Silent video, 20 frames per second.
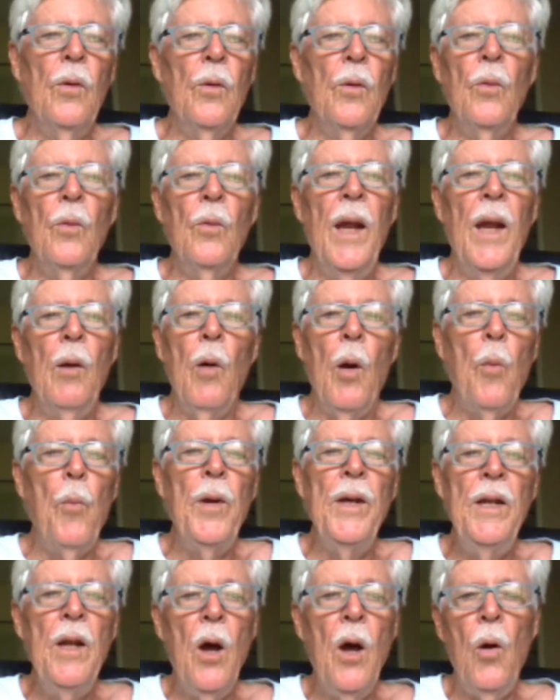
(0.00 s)
anyway,
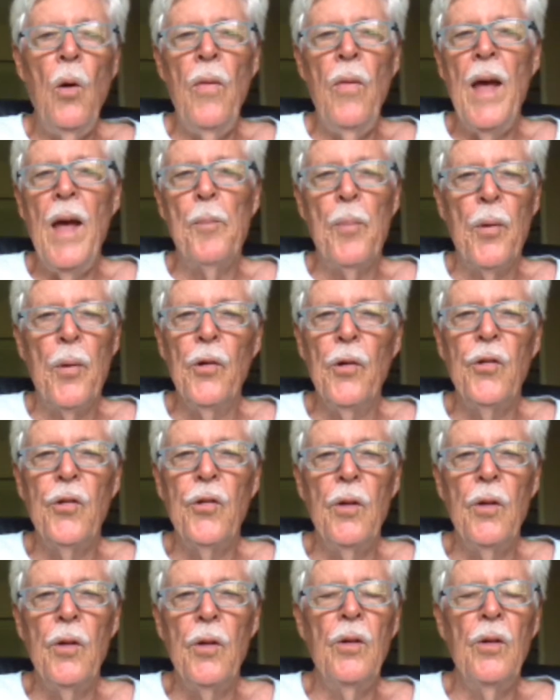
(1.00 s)
we know that
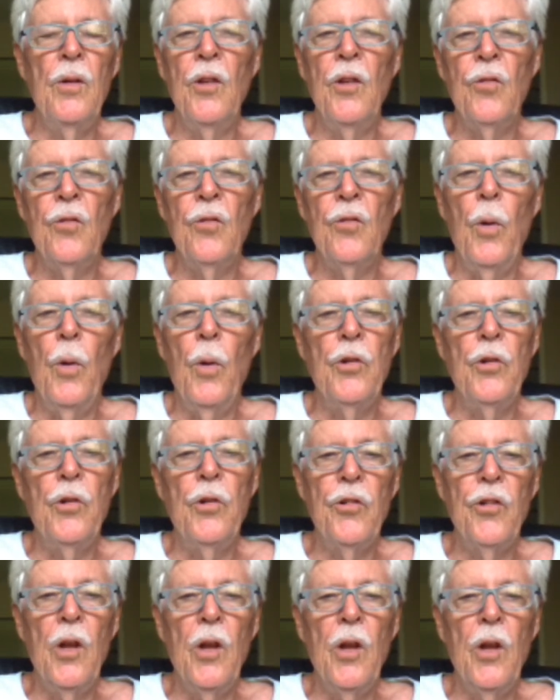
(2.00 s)
person doesn't want you to
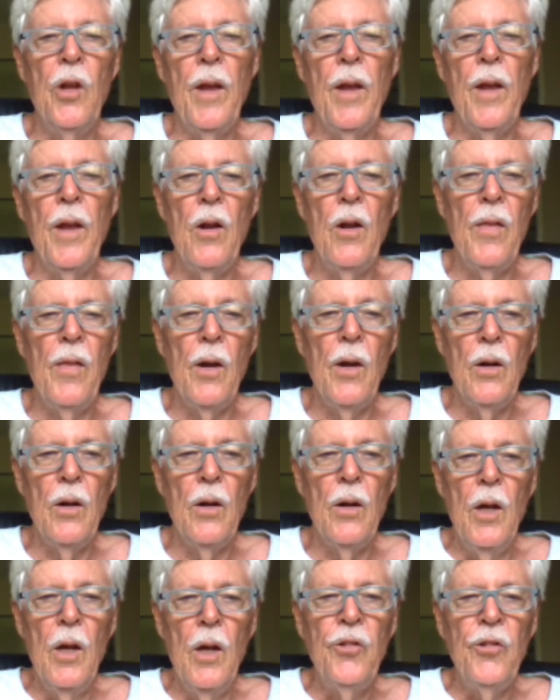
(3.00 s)
see. Okay, there they are.
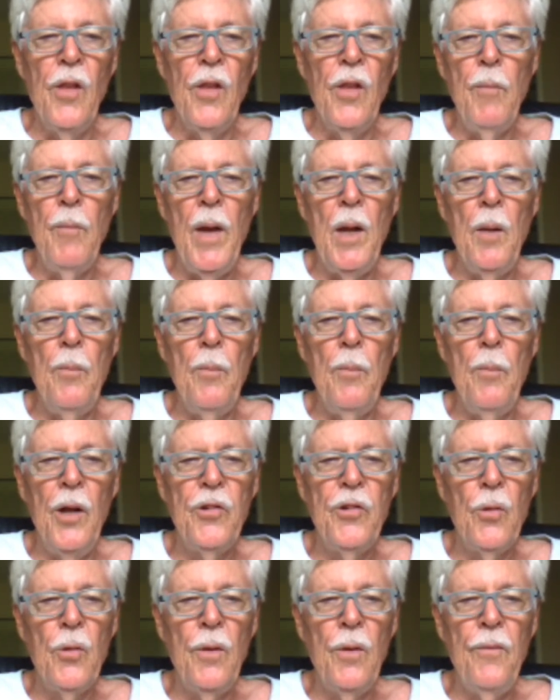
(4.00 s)
So they made a
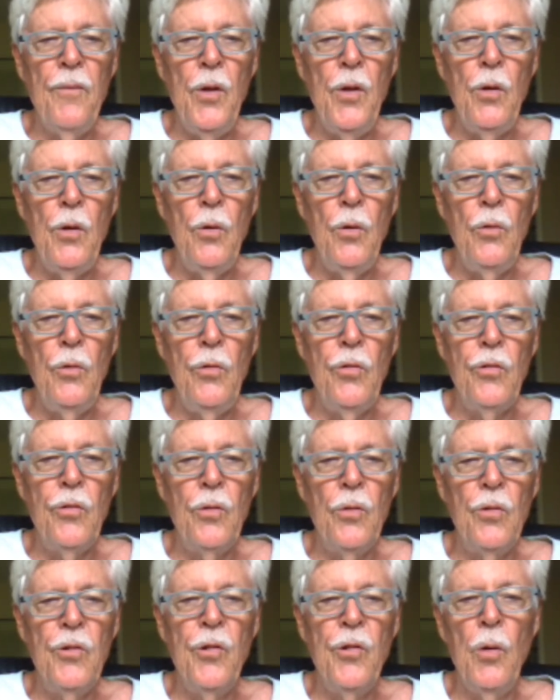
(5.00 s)
bunch of reviews,
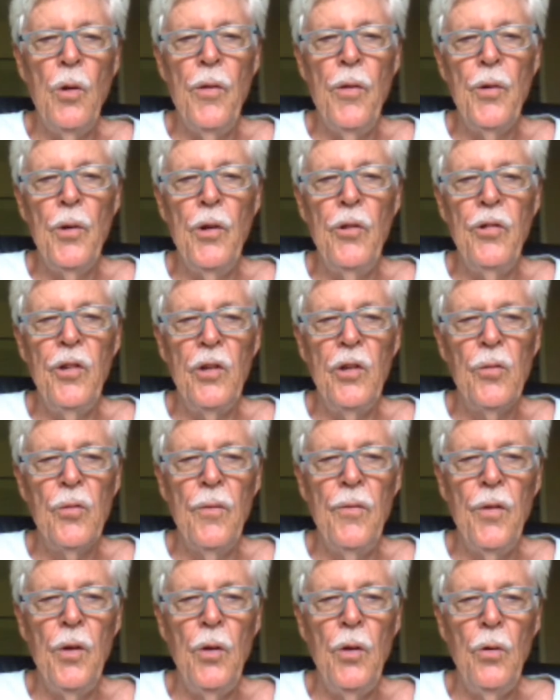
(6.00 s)
236
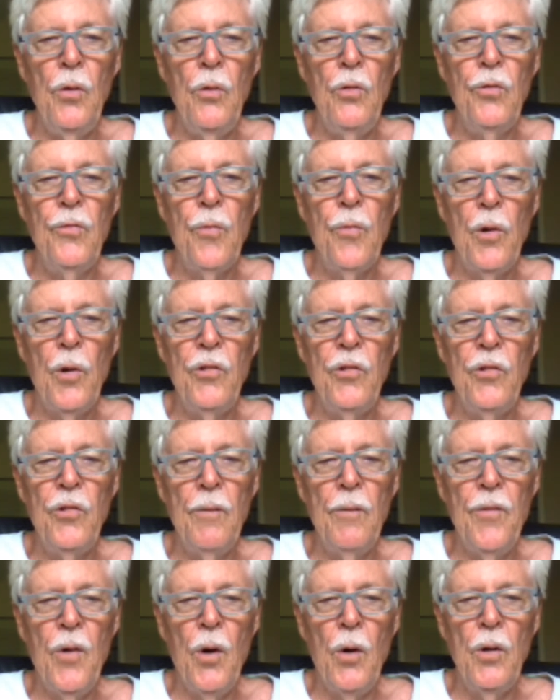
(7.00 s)
reviews,
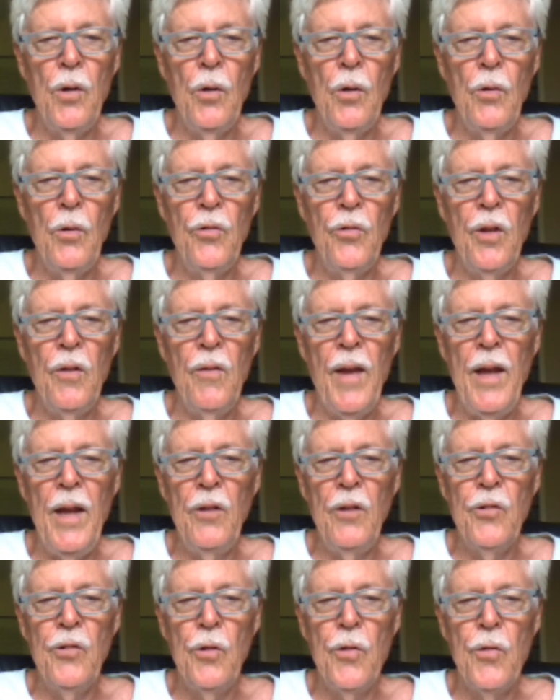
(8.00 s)
47 photos. They've
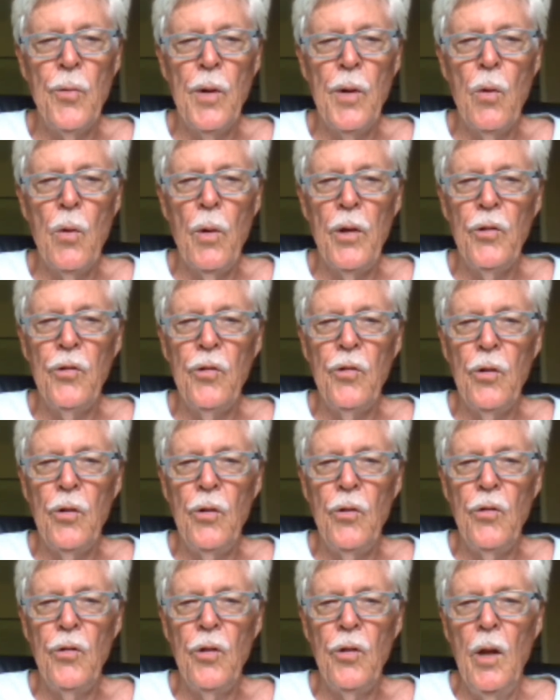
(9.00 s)
answered 3
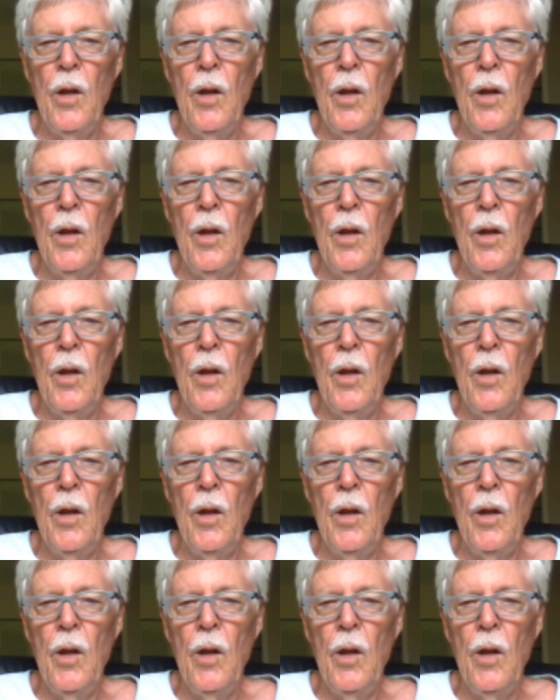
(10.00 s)
questions.